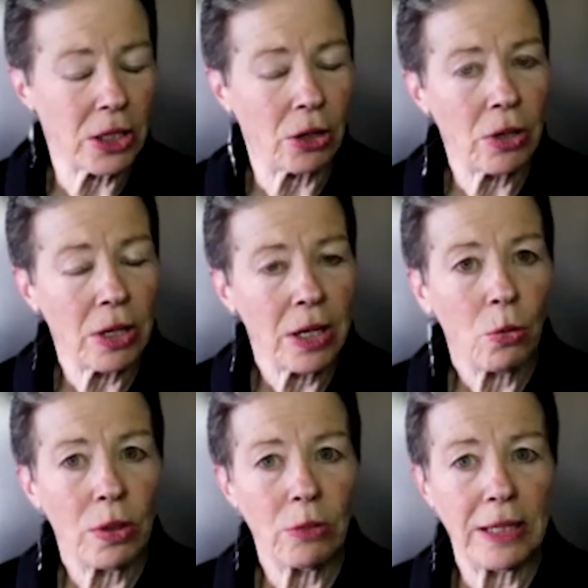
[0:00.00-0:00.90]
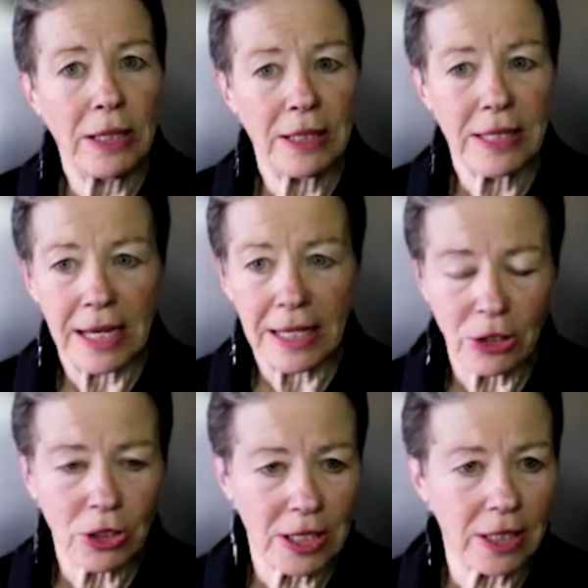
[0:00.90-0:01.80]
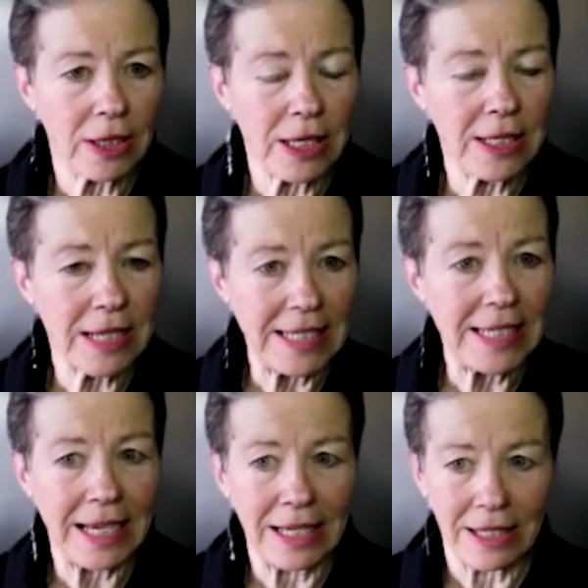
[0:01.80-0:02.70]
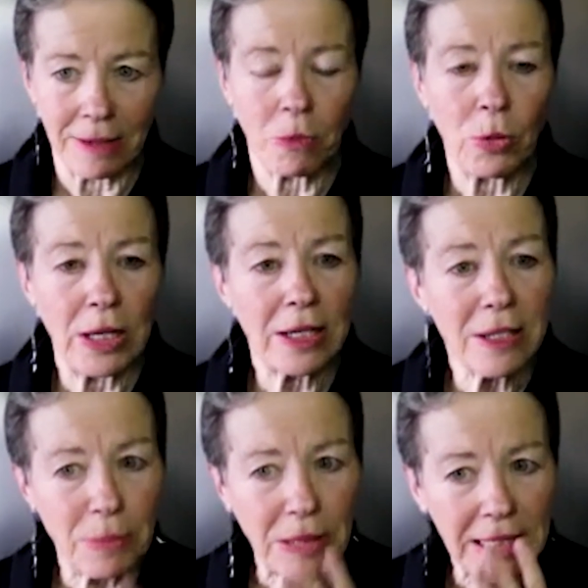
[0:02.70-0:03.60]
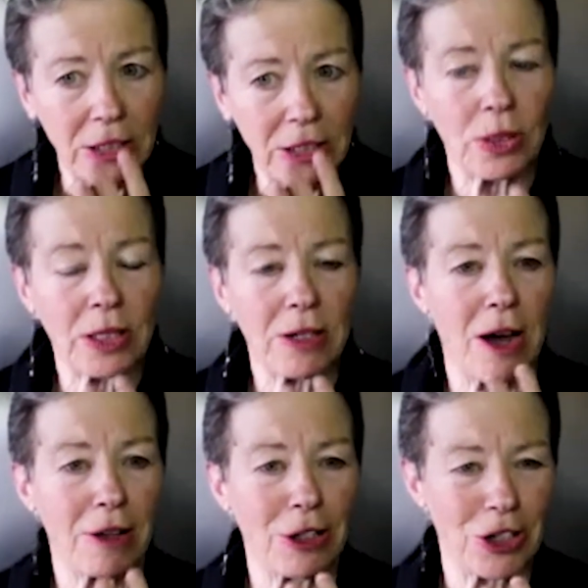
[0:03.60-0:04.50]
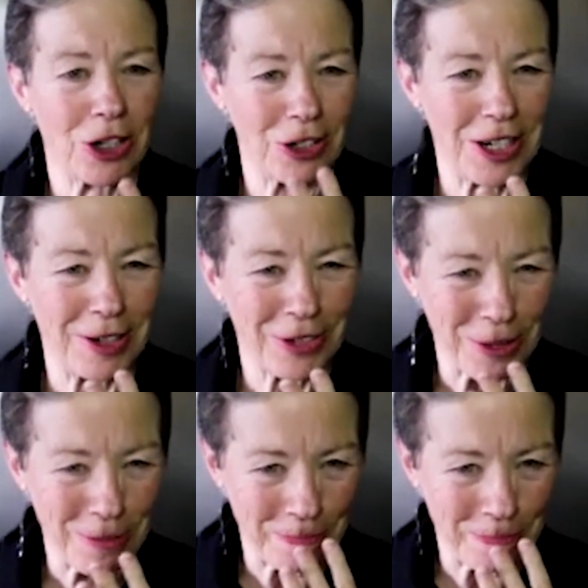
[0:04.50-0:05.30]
So when we can say, here's 10 things I did, we begin to acknowledge ourselves.